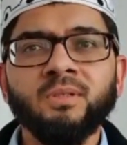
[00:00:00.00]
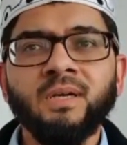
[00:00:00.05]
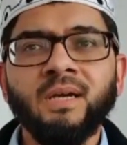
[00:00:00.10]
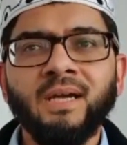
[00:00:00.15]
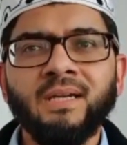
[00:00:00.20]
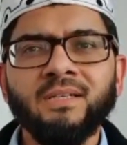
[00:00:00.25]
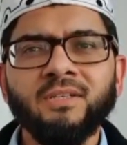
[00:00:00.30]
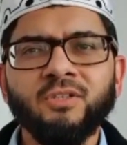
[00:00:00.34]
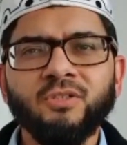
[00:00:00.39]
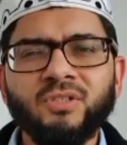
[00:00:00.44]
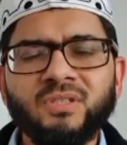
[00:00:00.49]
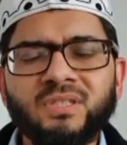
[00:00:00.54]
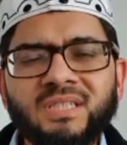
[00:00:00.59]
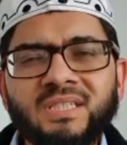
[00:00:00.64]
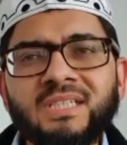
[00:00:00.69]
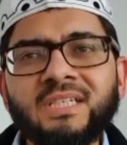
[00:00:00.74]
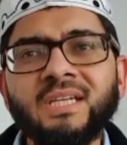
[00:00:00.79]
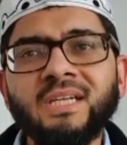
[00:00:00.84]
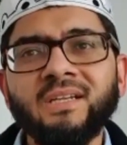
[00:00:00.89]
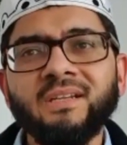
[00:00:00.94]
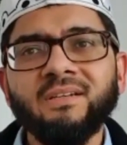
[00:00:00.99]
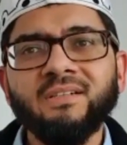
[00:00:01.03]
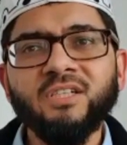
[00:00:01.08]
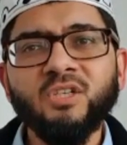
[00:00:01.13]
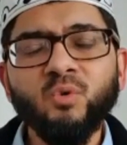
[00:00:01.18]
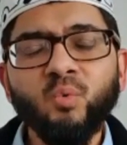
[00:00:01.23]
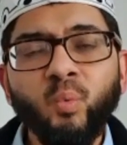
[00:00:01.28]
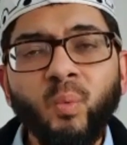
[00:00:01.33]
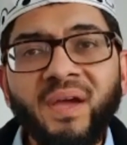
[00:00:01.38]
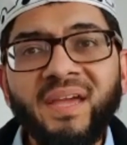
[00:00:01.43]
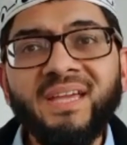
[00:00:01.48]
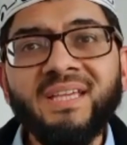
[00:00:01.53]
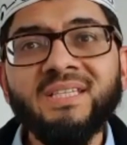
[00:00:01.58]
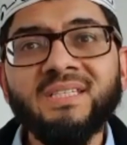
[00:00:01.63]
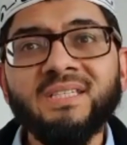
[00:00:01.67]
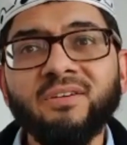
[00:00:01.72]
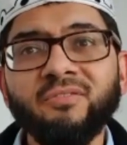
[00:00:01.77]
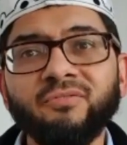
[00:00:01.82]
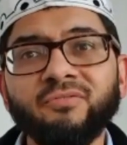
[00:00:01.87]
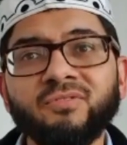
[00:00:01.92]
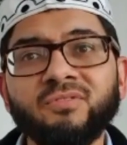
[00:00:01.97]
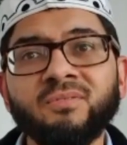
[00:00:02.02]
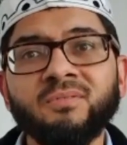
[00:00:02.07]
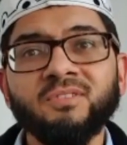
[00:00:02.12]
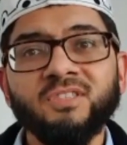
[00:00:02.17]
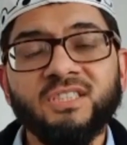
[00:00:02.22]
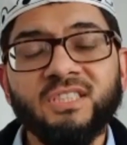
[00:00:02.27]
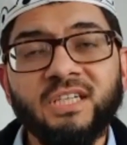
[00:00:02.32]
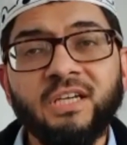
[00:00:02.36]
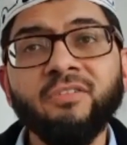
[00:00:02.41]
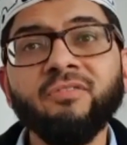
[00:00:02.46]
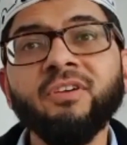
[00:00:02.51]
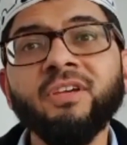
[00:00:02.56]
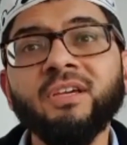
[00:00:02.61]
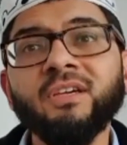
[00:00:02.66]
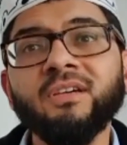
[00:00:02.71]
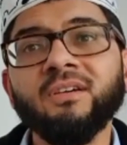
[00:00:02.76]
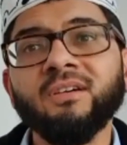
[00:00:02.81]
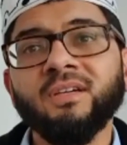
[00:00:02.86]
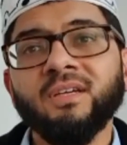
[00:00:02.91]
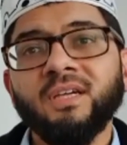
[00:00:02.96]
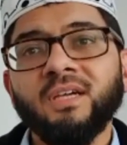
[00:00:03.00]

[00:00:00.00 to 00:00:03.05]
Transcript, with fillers: and consider new ways of serving